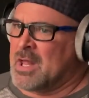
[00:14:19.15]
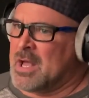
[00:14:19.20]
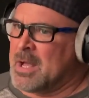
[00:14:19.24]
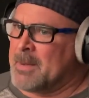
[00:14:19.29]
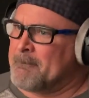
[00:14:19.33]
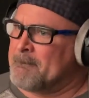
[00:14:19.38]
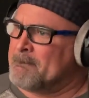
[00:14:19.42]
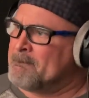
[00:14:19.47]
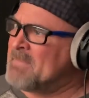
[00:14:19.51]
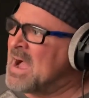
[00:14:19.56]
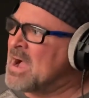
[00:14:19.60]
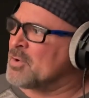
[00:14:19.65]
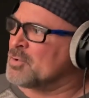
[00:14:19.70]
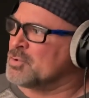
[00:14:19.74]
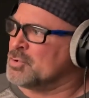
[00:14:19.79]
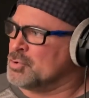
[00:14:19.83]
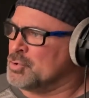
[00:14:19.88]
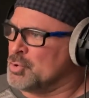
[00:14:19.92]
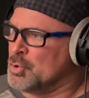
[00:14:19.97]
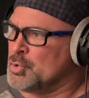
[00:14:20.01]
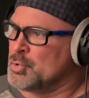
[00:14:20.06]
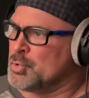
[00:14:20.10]
about
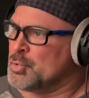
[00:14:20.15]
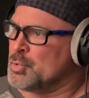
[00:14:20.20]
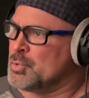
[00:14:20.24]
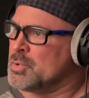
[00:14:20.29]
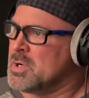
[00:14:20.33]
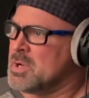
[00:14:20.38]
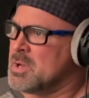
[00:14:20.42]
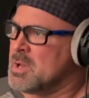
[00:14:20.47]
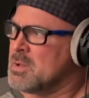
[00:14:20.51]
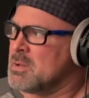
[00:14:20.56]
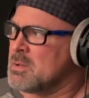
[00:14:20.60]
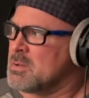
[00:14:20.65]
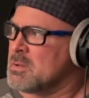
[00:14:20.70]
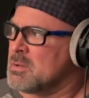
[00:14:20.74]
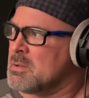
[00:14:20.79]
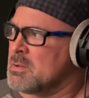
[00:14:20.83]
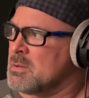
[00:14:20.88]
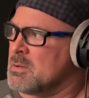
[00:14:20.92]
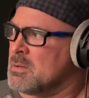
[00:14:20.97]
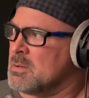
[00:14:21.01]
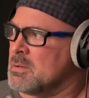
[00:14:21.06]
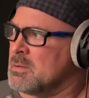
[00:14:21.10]
you
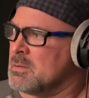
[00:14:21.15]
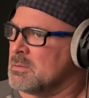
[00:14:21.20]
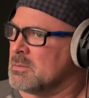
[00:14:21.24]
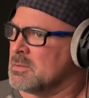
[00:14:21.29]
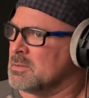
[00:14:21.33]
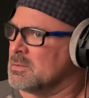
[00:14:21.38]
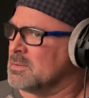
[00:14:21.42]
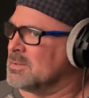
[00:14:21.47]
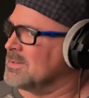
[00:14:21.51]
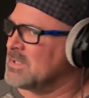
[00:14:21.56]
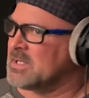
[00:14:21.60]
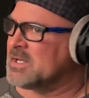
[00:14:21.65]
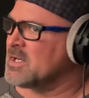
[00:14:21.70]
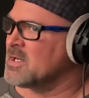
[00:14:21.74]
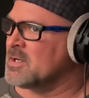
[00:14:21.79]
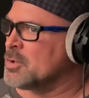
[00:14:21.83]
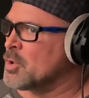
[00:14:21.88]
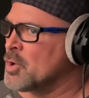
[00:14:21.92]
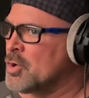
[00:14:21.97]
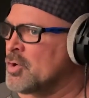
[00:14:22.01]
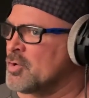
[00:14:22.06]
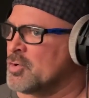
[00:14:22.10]
getting
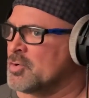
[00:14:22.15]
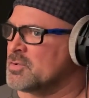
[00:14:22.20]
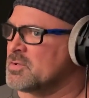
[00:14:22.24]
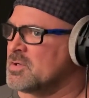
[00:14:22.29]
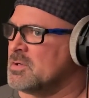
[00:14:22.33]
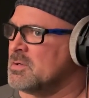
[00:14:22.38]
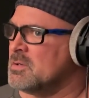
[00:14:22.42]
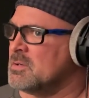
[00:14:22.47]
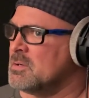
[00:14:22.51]
hurt